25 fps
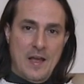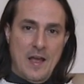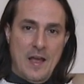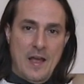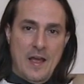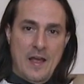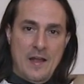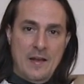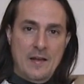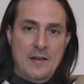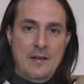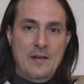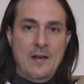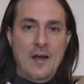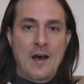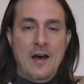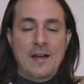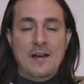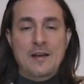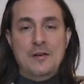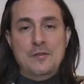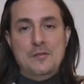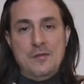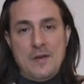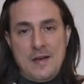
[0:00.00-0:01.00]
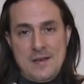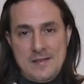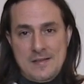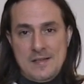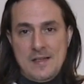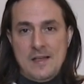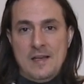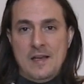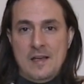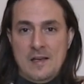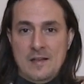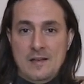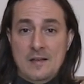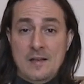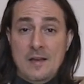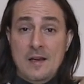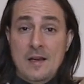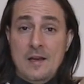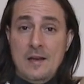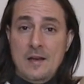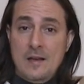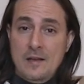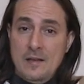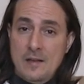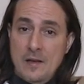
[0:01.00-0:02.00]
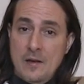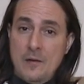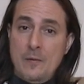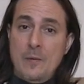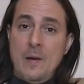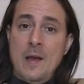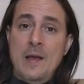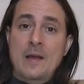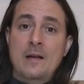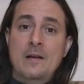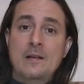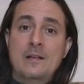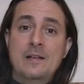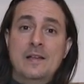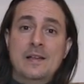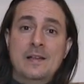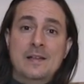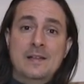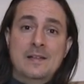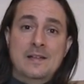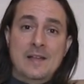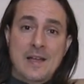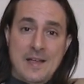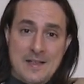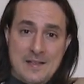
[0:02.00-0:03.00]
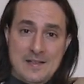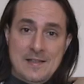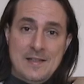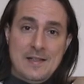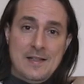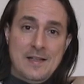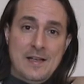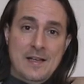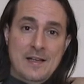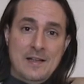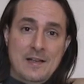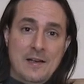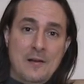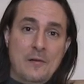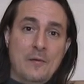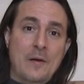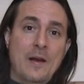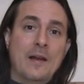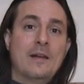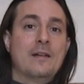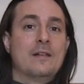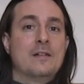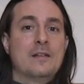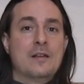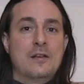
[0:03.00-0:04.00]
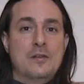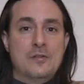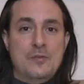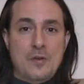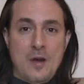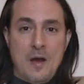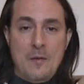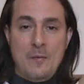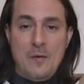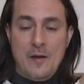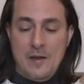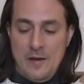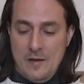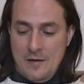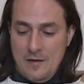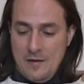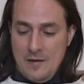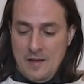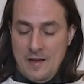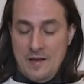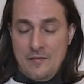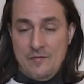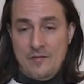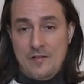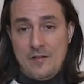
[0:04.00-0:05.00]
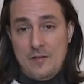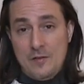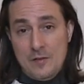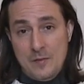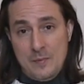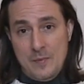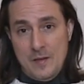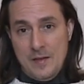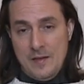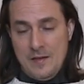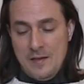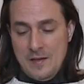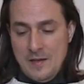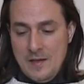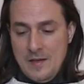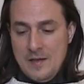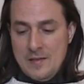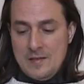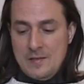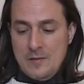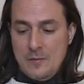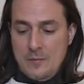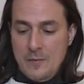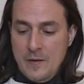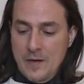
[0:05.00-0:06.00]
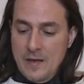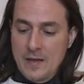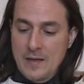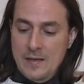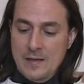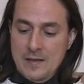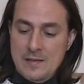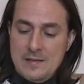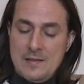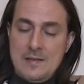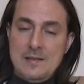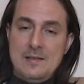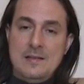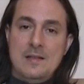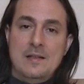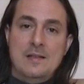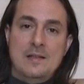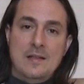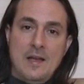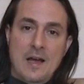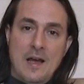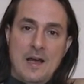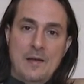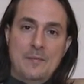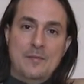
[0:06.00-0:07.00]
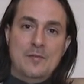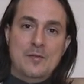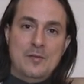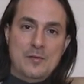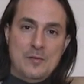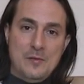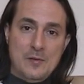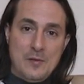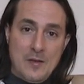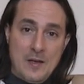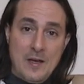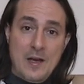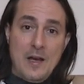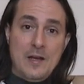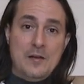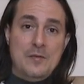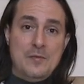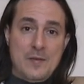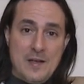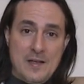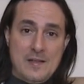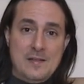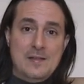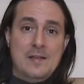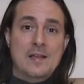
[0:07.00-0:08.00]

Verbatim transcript: and not addressing it, the greater the intensity and the greater the drama in our life could be. So really this is a time to address